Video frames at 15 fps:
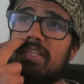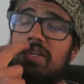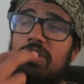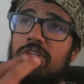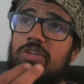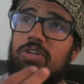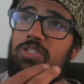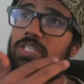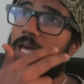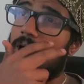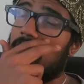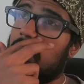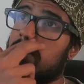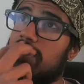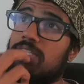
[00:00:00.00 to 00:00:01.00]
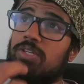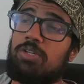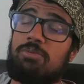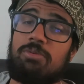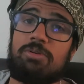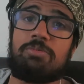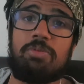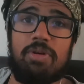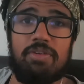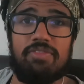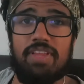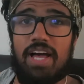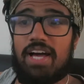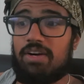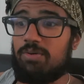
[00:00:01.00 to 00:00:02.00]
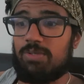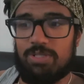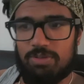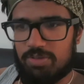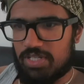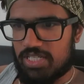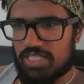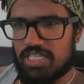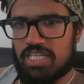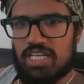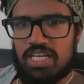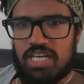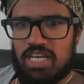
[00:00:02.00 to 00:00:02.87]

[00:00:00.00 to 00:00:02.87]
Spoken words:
Told the coach that. Also told him I was pretty flat, which I was.